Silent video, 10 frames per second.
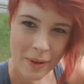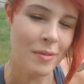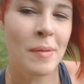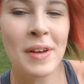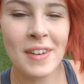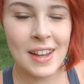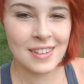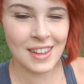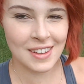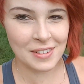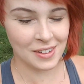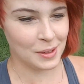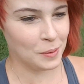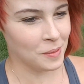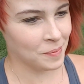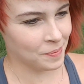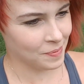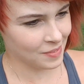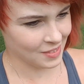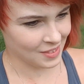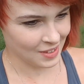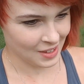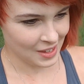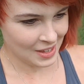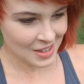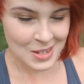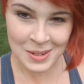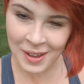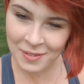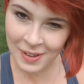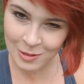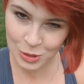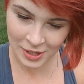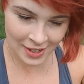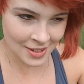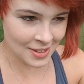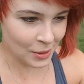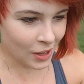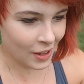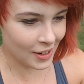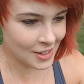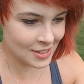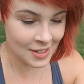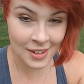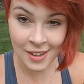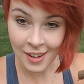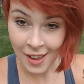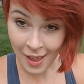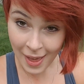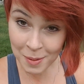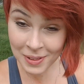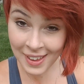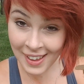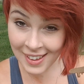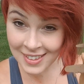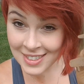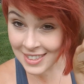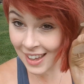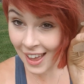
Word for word: Am I right? Like, really cool. So now I found trains and cars and planes.